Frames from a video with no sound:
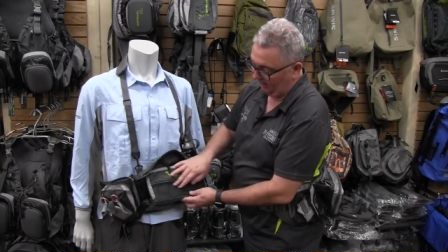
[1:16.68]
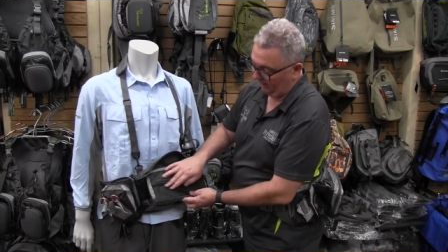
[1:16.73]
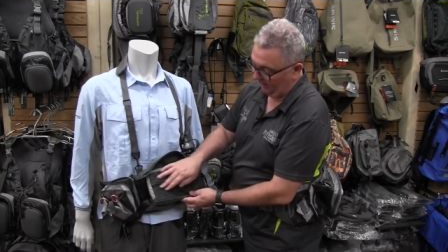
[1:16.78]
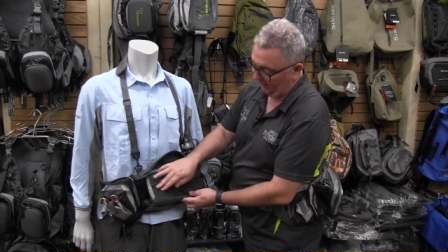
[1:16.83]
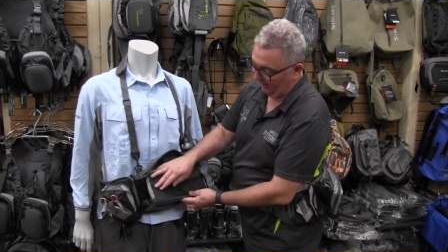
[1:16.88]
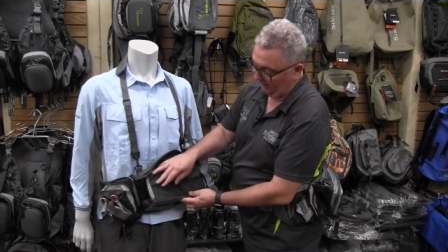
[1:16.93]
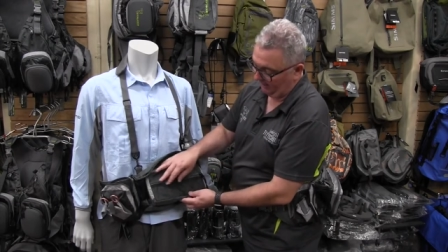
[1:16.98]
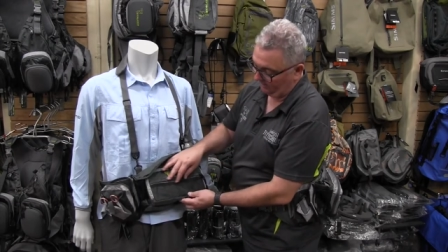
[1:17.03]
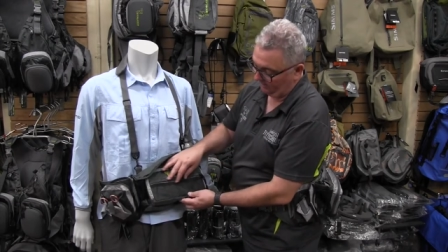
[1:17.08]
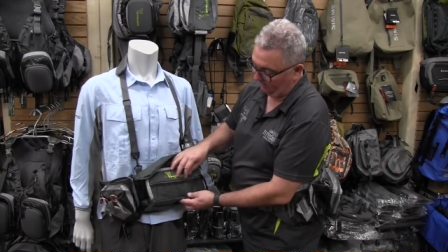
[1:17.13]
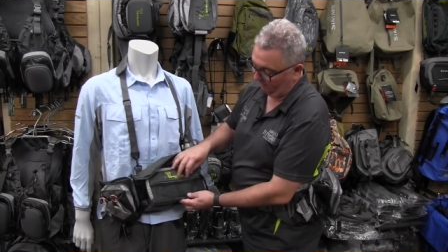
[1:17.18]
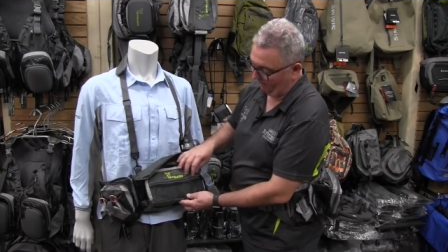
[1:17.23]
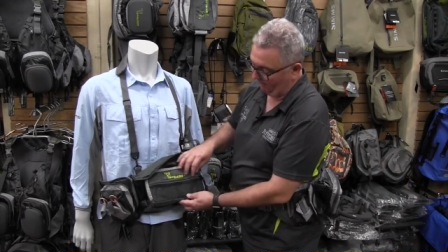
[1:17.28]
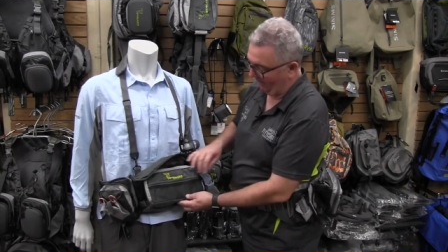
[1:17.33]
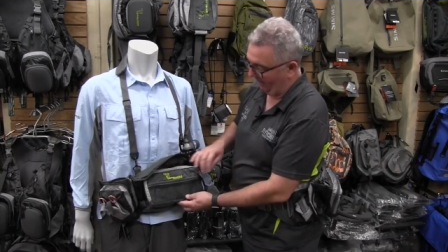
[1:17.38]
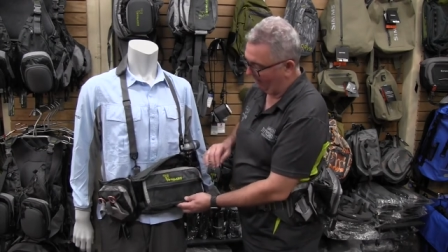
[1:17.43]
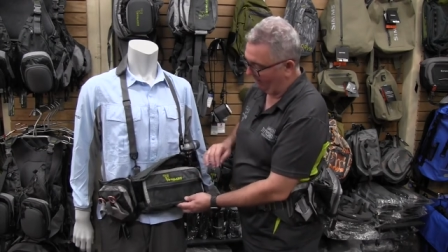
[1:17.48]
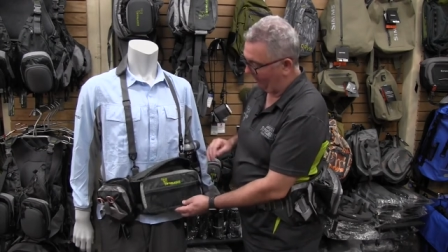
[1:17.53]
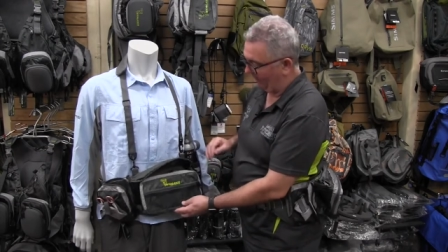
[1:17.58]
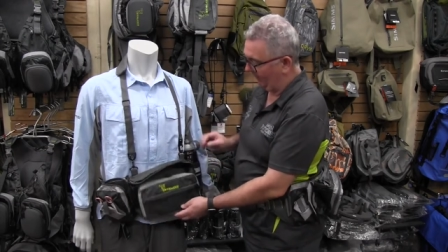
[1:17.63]
uh,
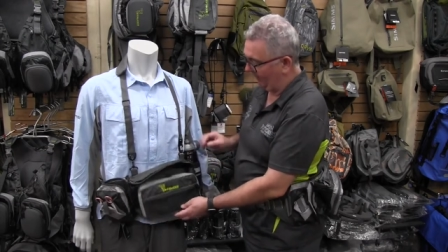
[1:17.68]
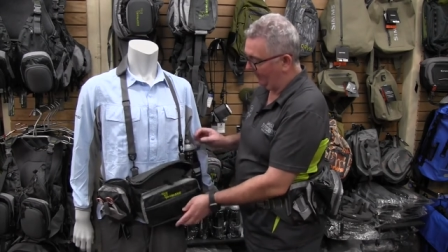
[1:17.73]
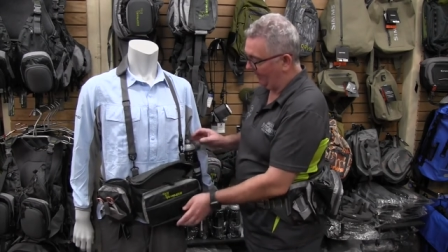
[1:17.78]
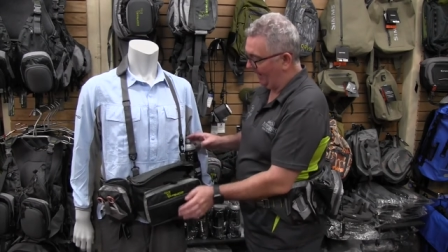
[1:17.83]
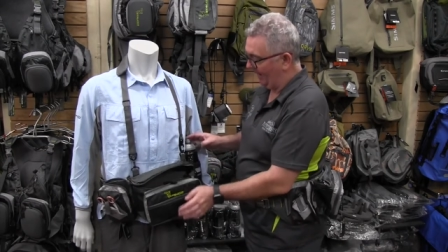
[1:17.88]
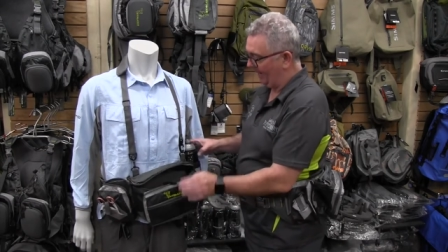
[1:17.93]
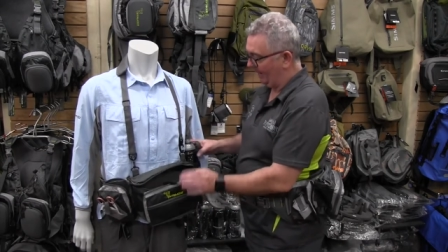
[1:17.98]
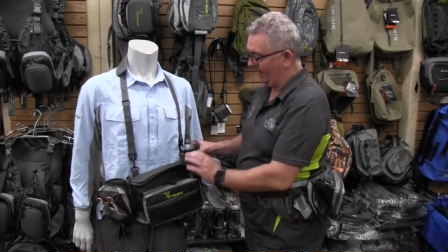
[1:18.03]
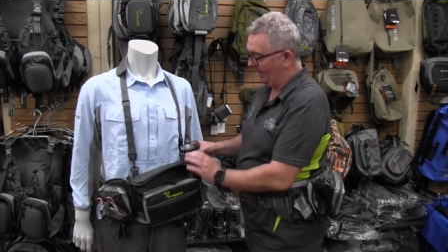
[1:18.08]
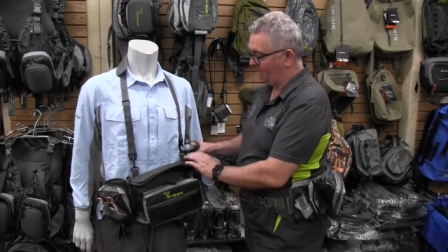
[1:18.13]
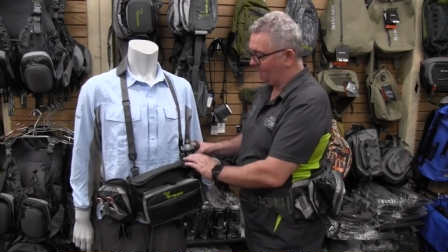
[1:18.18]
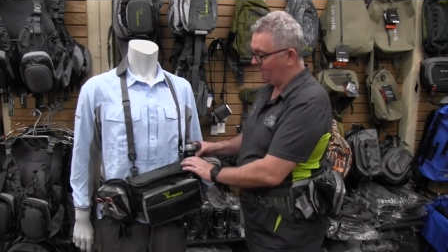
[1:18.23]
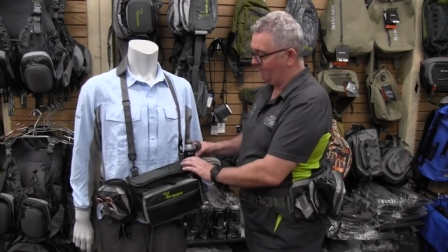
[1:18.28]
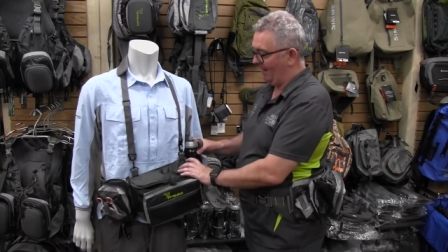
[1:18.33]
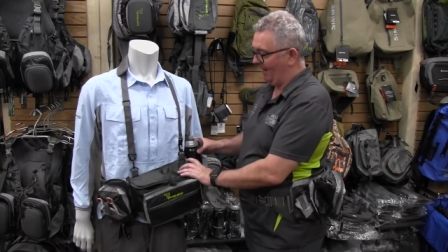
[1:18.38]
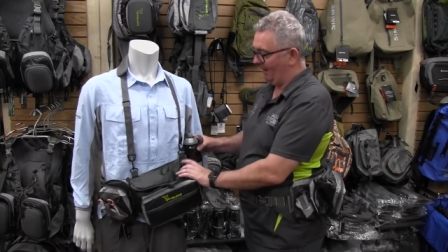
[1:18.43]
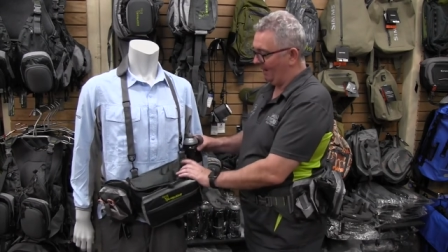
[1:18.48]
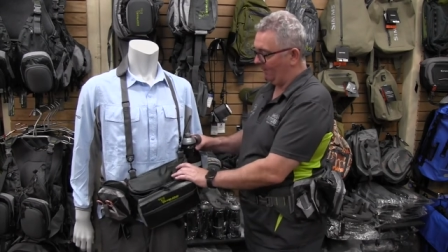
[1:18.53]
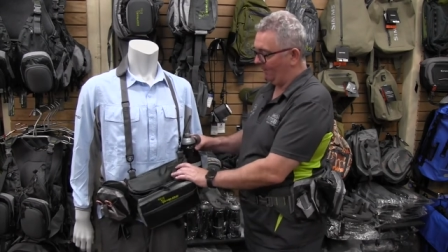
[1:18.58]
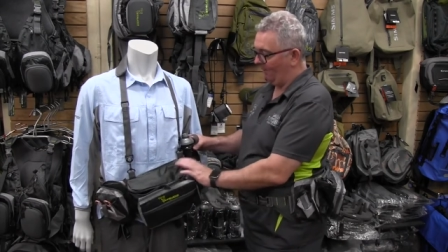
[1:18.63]
zippered area there, keeps them
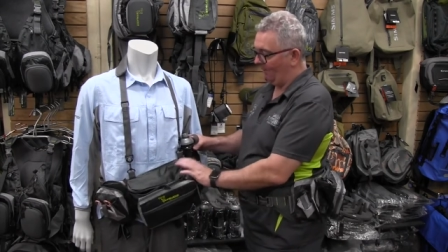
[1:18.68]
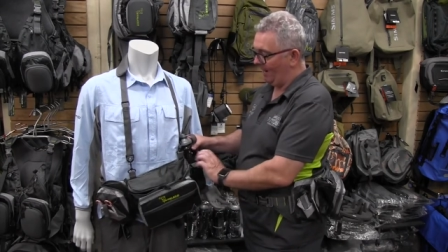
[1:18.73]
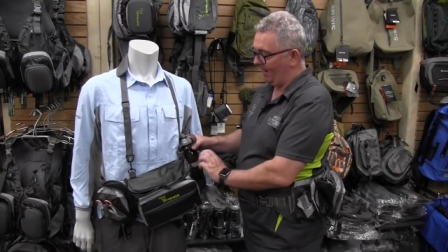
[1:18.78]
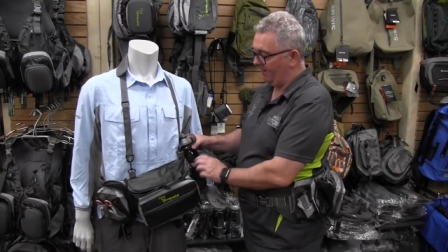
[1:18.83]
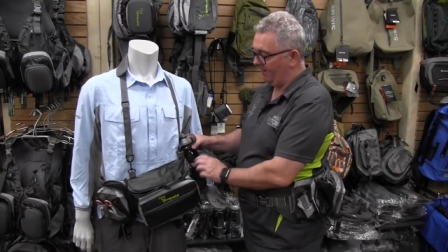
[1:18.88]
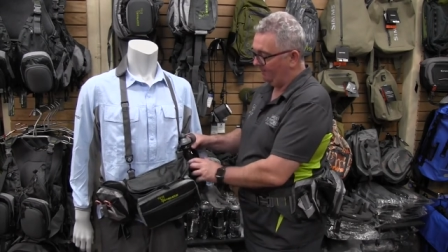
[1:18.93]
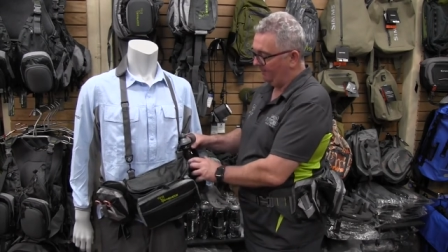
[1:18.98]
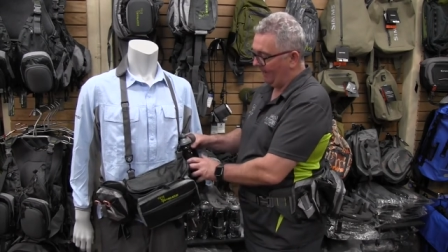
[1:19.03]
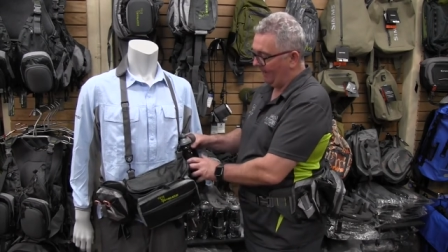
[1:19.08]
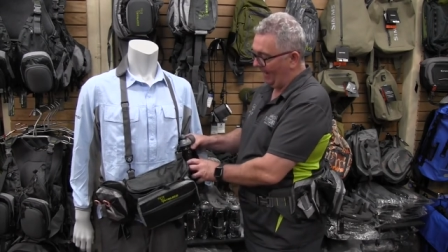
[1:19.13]
out of the way